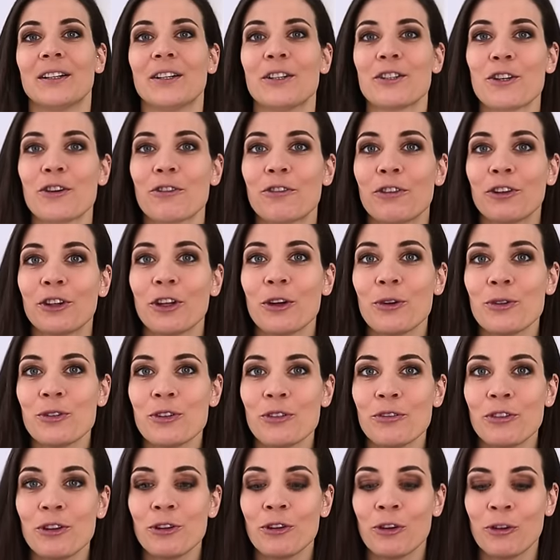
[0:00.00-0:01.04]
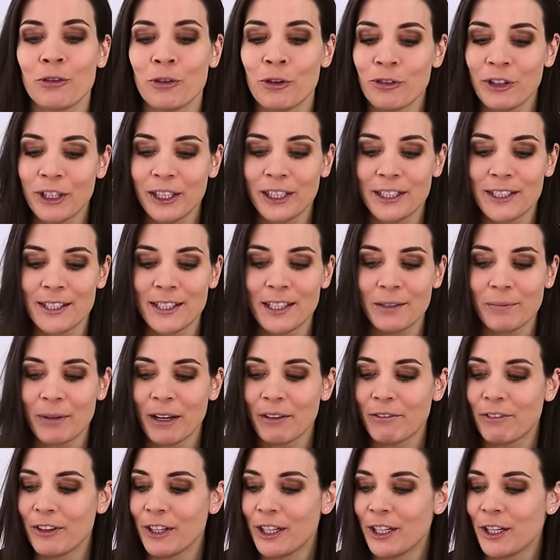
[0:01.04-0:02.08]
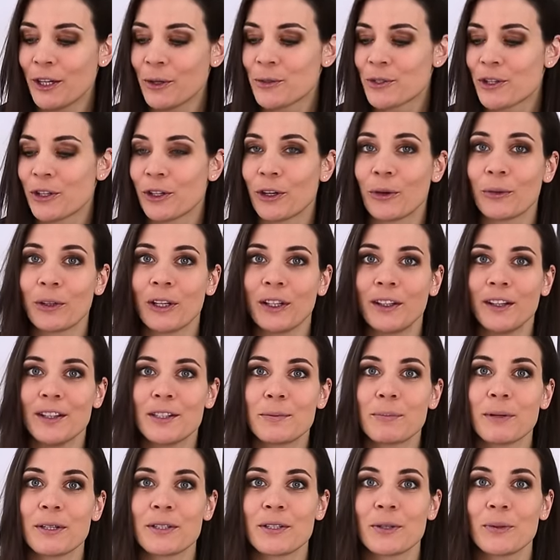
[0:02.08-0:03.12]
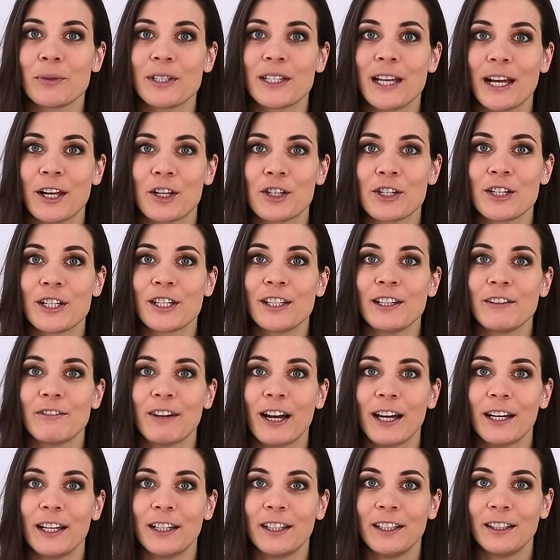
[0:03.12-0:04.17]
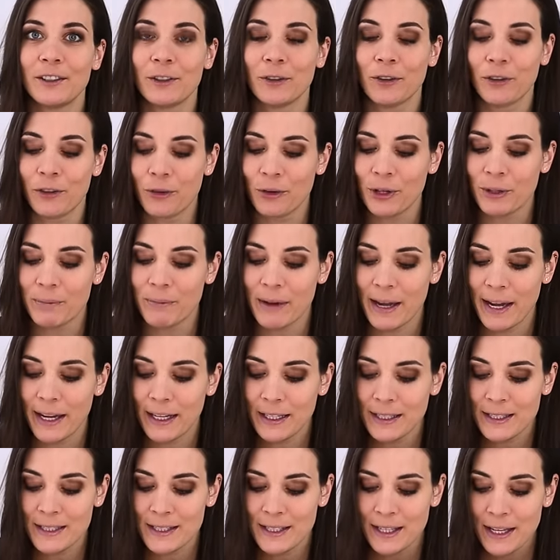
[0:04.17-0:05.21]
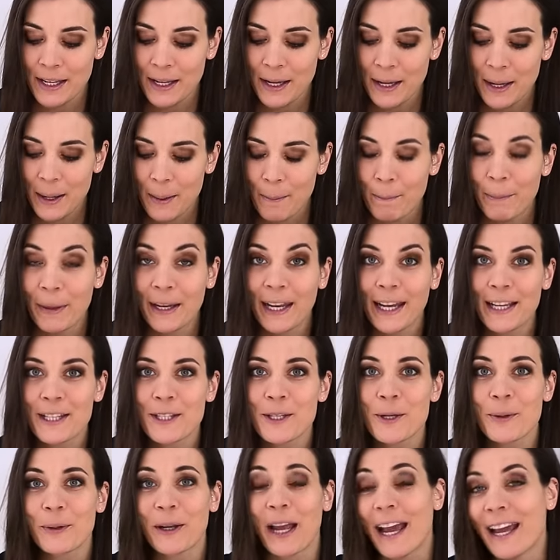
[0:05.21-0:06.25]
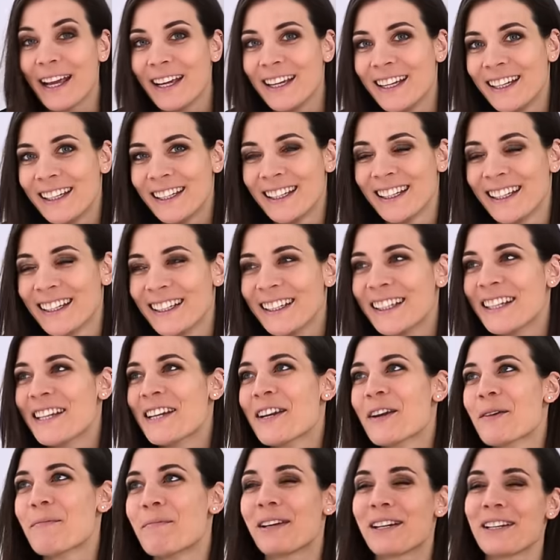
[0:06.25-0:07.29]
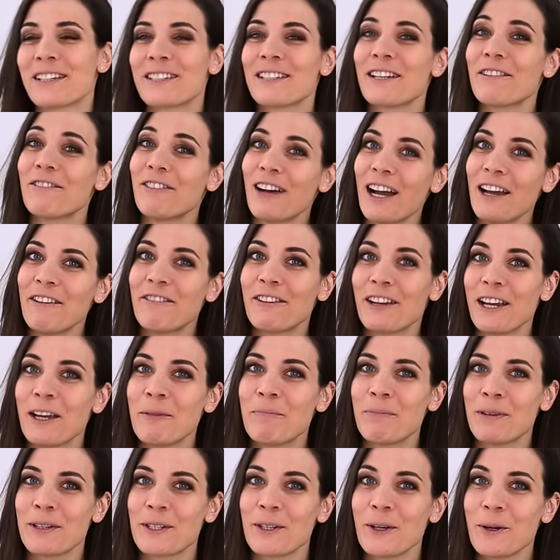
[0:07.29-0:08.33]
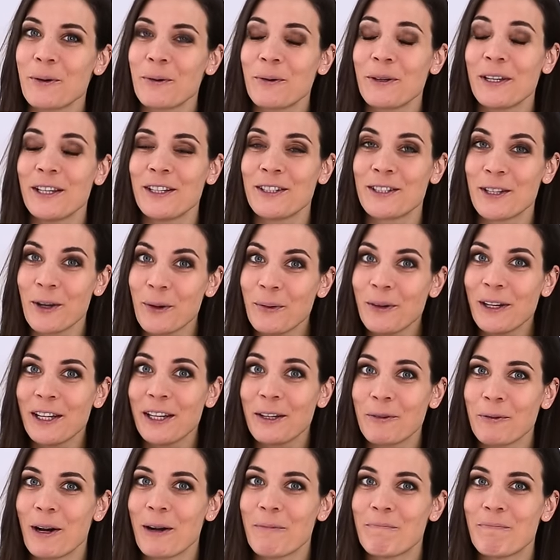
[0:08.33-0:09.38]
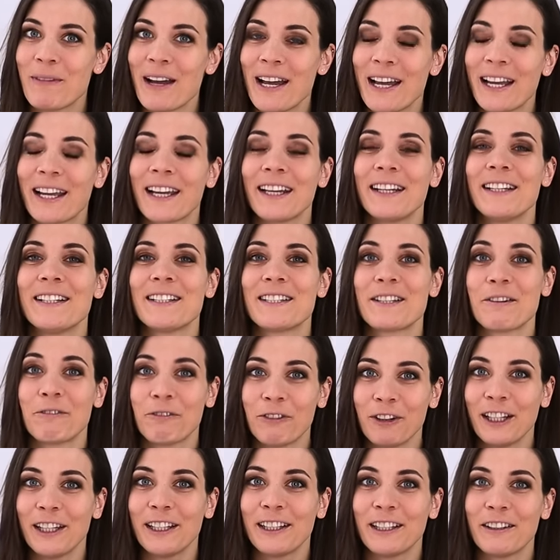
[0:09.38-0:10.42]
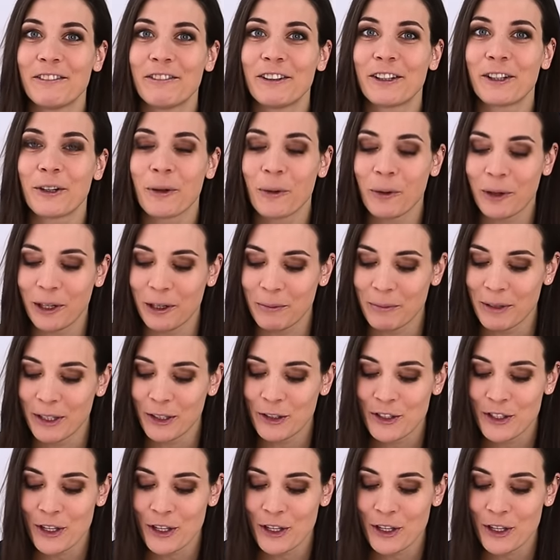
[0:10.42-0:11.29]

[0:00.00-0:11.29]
So for those of you who've already seen my videos, you know that this puzzle is actually divided into three bags, but that's okay because the 5K puzzle is only in one bag and it's a really difficult image.